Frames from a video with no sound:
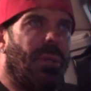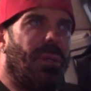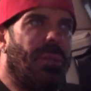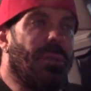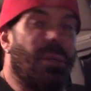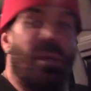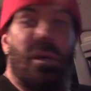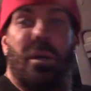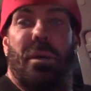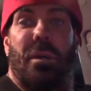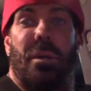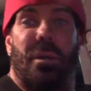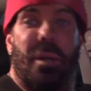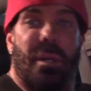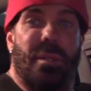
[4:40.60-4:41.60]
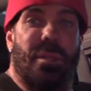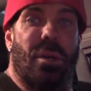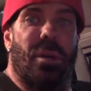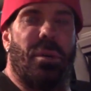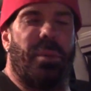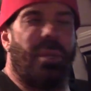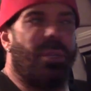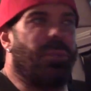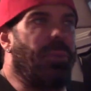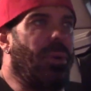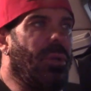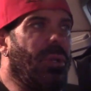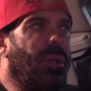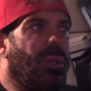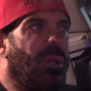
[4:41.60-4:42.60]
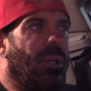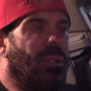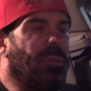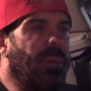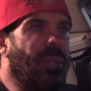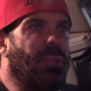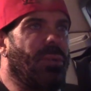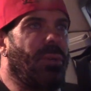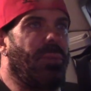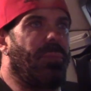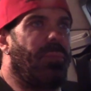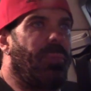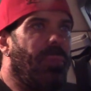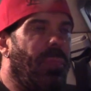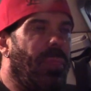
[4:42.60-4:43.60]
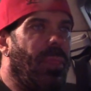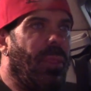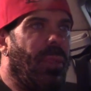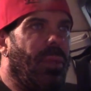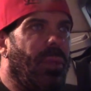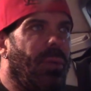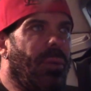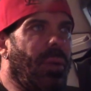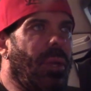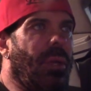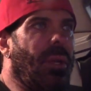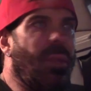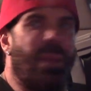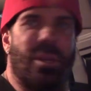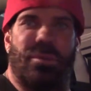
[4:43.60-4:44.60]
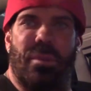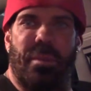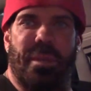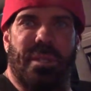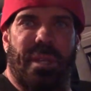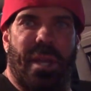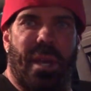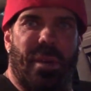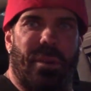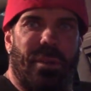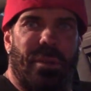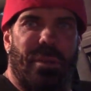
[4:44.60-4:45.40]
So no, I just go home and eat Chipotle and some ice cream, right? And ice cream doesn't count.